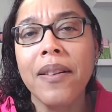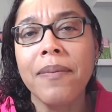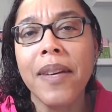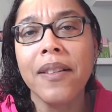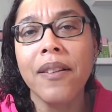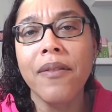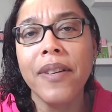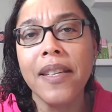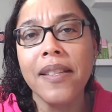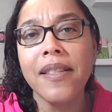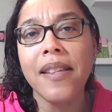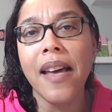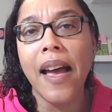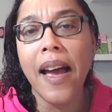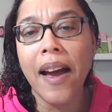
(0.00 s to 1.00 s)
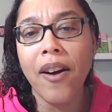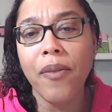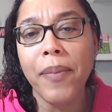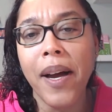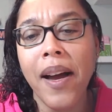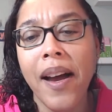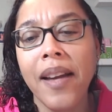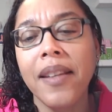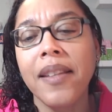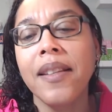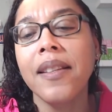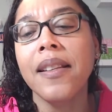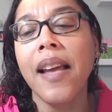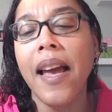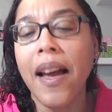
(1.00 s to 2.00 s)
I'm not going into the how behind
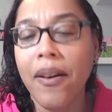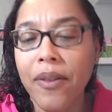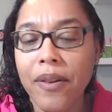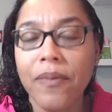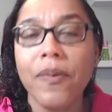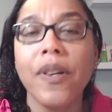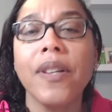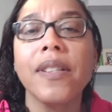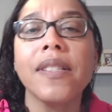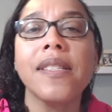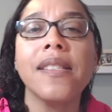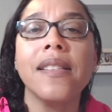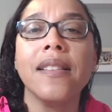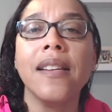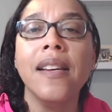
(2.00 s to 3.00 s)
it and how it works